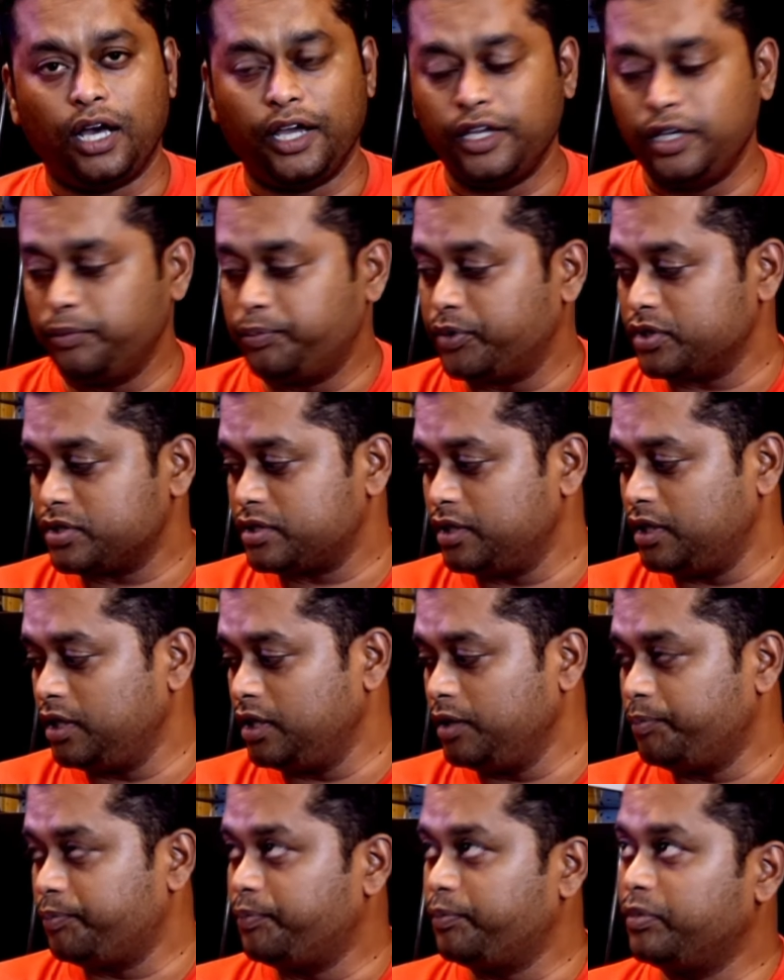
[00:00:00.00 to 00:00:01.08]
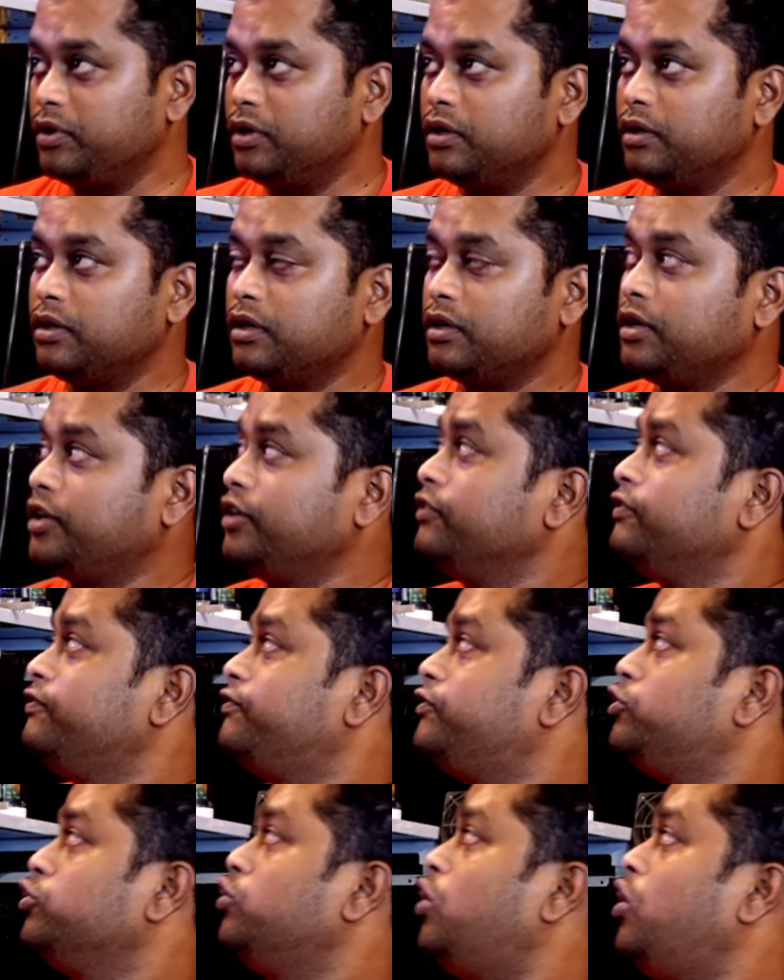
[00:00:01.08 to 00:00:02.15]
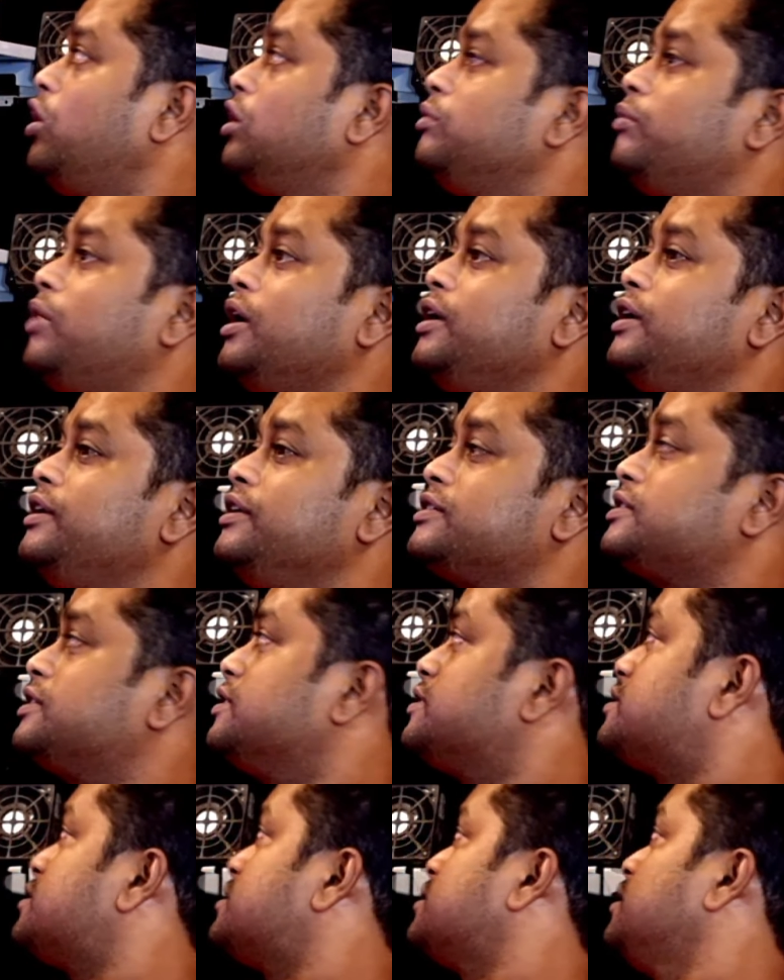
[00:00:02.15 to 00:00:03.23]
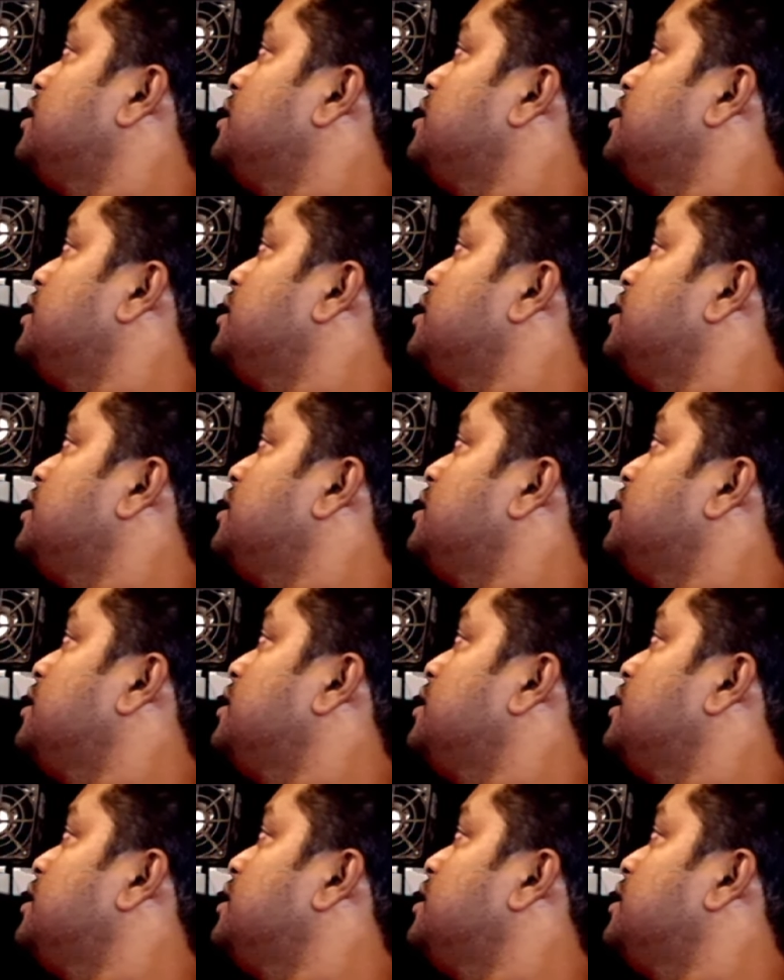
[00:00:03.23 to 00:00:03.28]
I personally give to all my Discus.